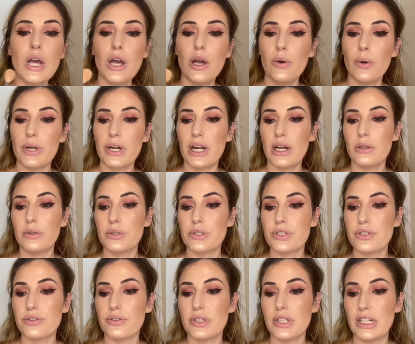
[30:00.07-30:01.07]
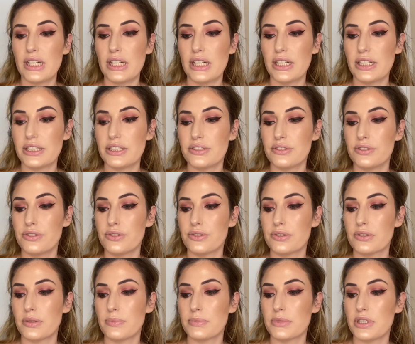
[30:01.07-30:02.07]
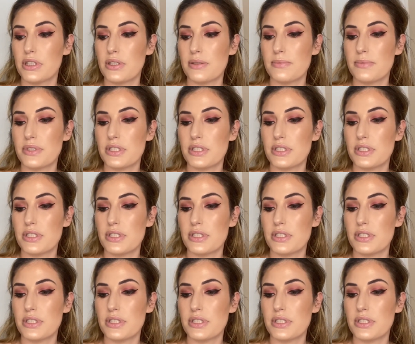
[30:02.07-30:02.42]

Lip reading: What I also really like to do sometimes